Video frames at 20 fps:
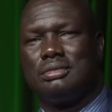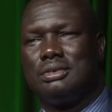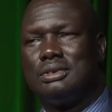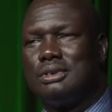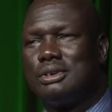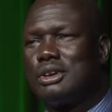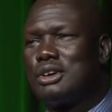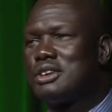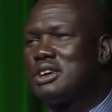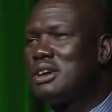
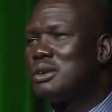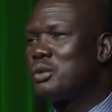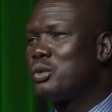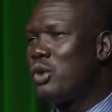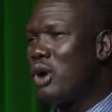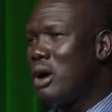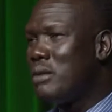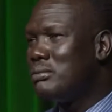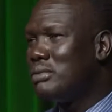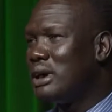Roger
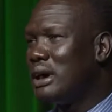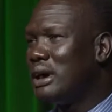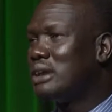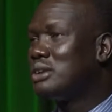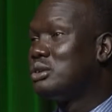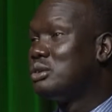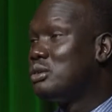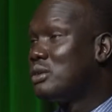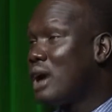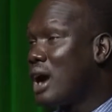Kwam had
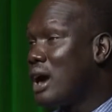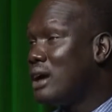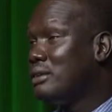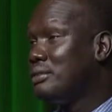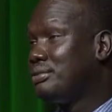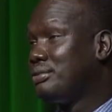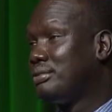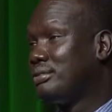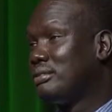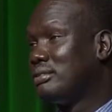to drive
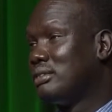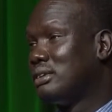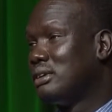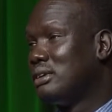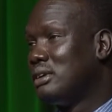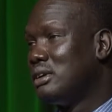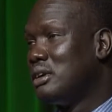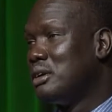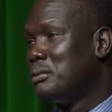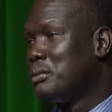
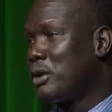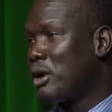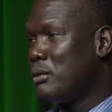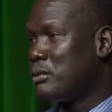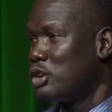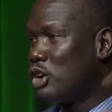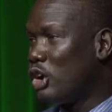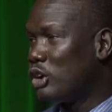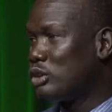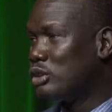from
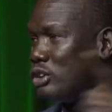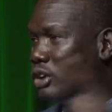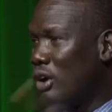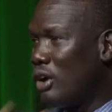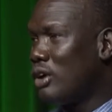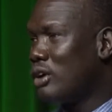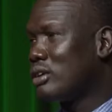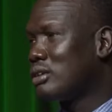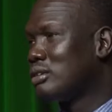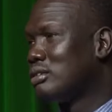door to
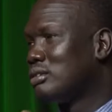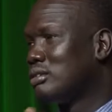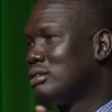door